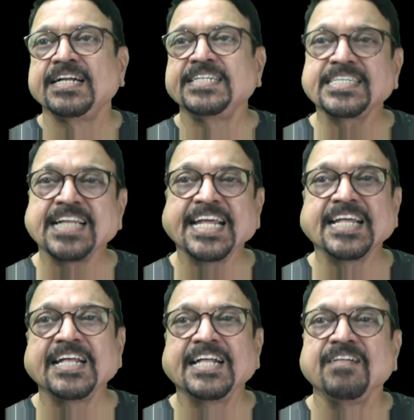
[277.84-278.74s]
Just
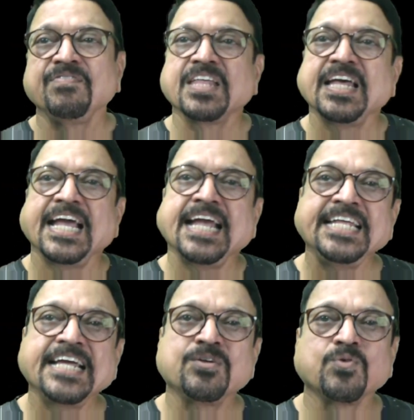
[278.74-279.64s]
like
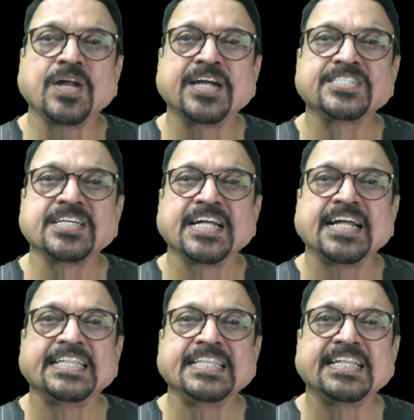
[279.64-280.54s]
any other rulers,
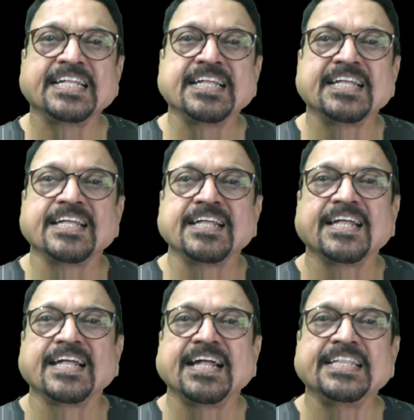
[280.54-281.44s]

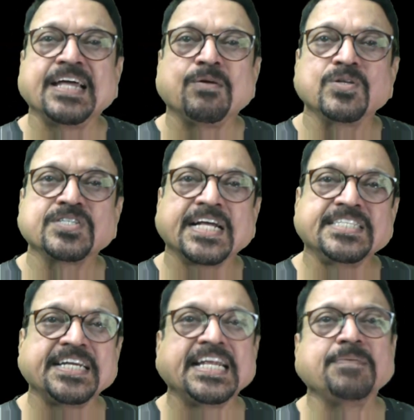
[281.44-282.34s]
there was
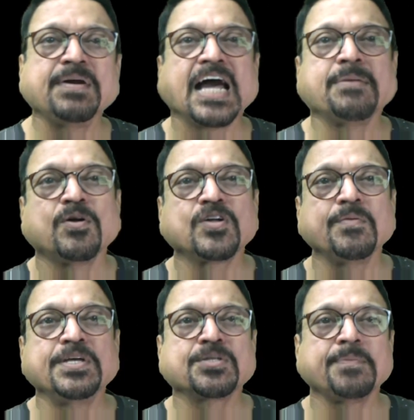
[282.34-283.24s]
considerable amount
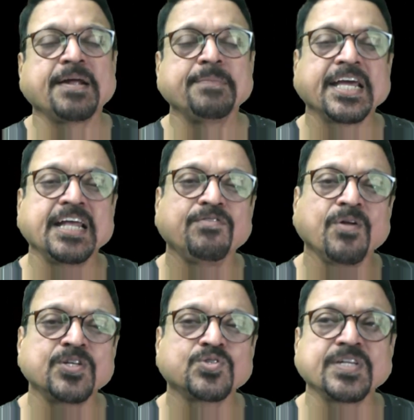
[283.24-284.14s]
of Islamic
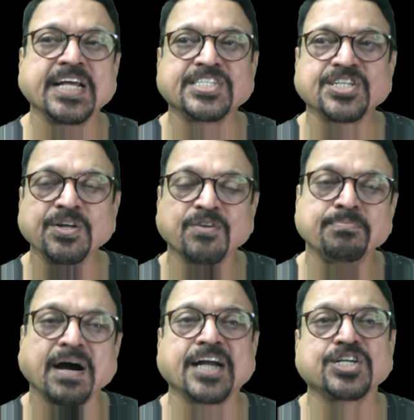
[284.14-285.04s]
influence on the history of
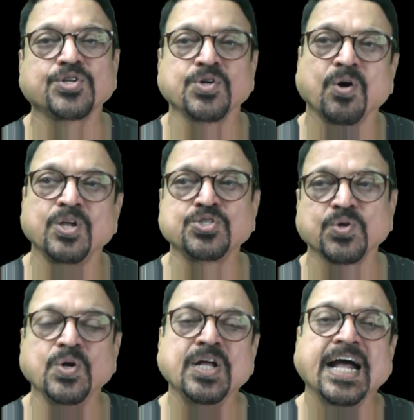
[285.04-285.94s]
Maharashtra
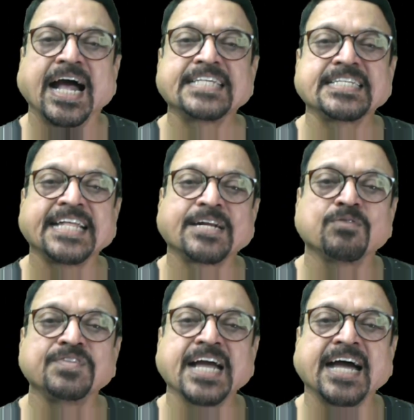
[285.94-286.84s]
also, as that
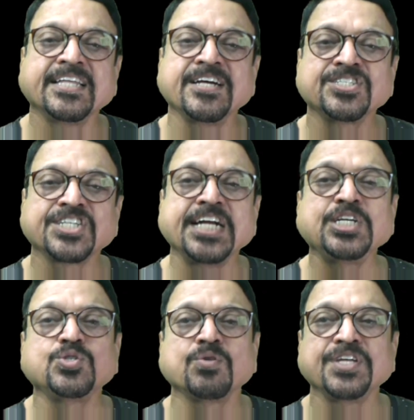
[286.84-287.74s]
of the other
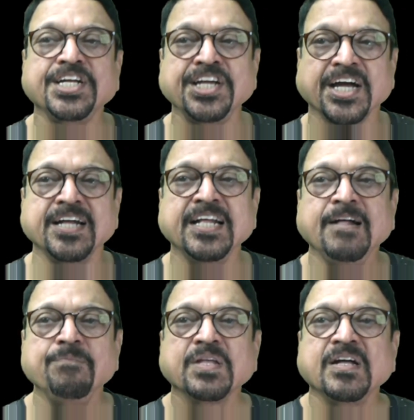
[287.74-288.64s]
states of the India.
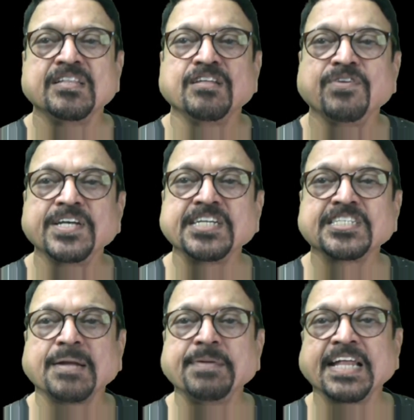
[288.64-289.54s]
The first
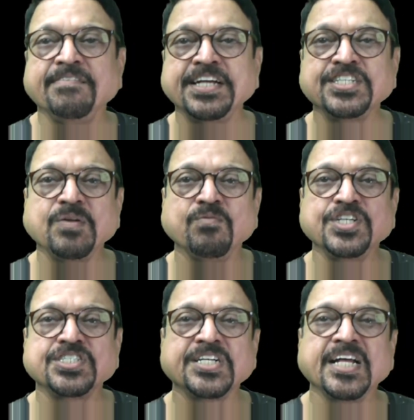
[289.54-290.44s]
Islamic invasion
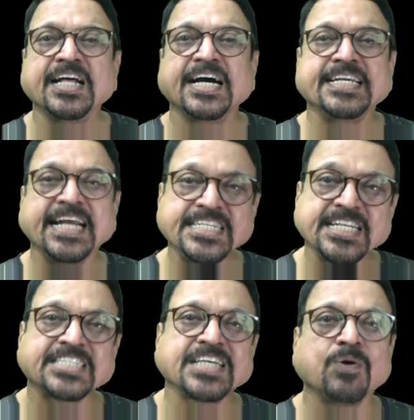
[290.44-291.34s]
which reached
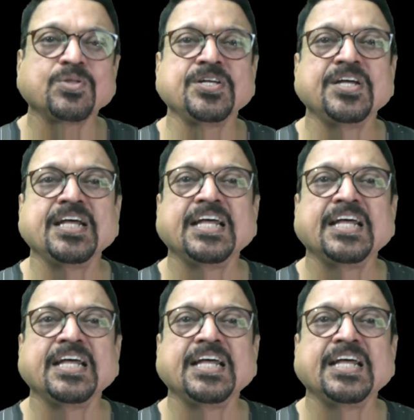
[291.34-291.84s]
the south